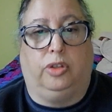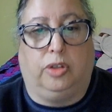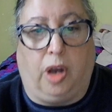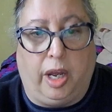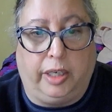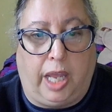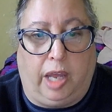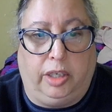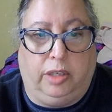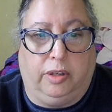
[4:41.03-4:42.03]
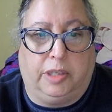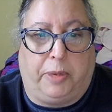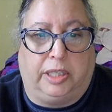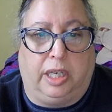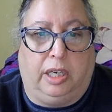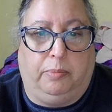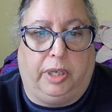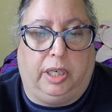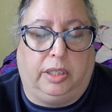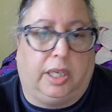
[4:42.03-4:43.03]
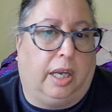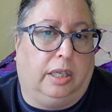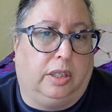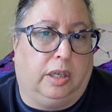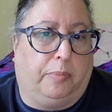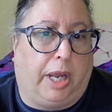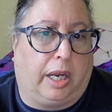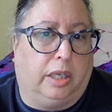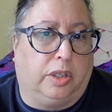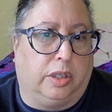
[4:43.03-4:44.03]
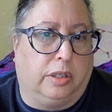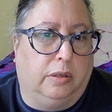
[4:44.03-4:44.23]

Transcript: Dawn, how do you expect anybody to get into your packages?